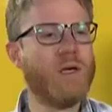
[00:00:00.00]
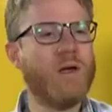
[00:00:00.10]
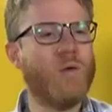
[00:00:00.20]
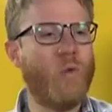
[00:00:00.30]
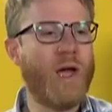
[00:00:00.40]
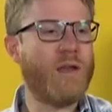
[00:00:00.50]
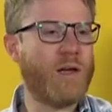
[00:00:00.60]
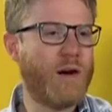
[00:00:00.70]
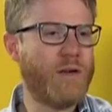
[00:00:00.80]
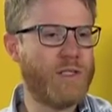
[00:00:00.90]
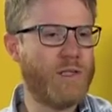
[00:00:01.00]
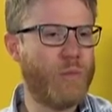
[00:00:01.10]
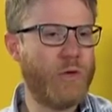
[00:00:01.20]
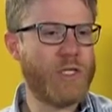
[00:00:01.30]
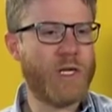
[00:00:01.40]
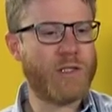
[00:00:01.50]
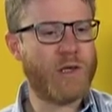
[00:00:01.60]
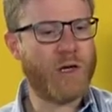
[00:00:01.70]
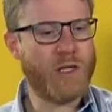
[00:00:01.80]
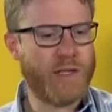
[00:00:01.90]
When the currency depreciates,
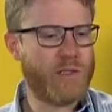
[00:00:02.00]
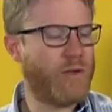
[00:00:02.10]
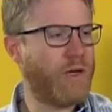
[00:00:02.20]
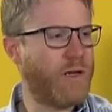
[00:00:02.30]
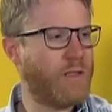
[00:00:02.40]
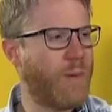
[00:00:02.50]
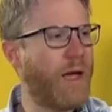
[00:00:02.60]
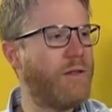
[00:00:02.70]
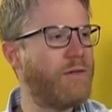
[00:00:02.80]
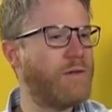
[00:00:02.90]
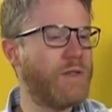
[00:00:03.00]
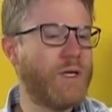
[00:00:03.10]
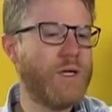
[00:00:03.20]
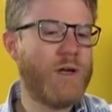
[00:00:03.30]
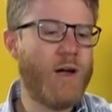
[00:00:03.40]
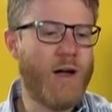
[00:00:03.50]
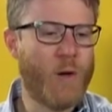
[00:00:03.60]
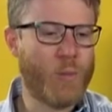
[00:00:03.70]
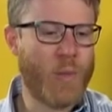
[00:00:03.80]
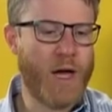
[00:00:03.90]
our debt stock expands.
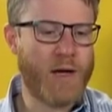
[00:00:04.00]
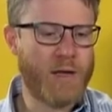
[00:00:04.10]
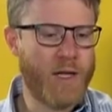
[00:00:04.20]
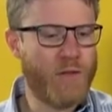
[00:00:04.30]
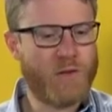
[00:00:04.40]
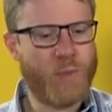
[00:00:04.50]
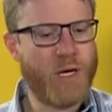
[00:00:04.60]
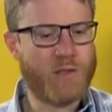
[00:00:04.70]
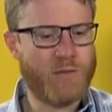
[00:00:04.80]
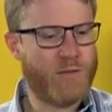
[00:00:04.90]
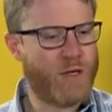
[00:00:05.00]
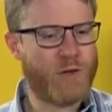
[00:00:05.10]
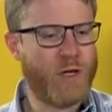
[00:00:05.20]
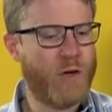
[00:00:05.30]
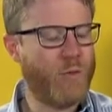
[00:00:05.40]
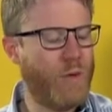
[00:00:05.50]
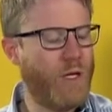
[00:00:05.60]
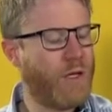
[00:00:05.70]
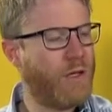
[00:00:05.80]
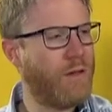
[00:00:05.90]
And in the space of literally a
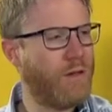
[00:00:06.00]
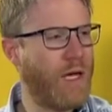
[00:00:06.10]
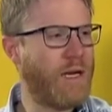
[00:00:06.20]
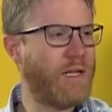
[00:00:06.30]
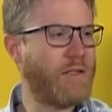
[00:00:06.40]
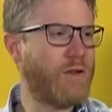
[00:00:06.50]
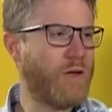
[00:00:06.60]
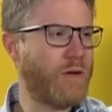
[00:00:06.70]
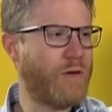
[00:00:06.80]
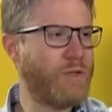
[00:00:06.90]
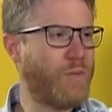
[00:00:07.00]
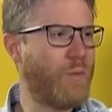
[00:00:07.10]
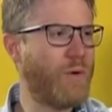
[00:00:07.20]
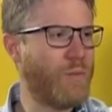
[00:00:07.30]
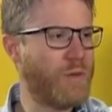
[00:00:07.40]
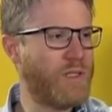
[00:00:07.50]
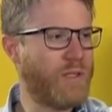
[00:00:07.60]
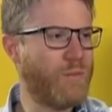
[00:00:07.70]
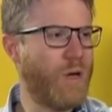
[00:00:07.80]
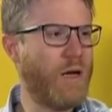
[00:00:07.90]
week, that debt stock increased by
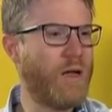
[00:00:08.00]
1.6 billion.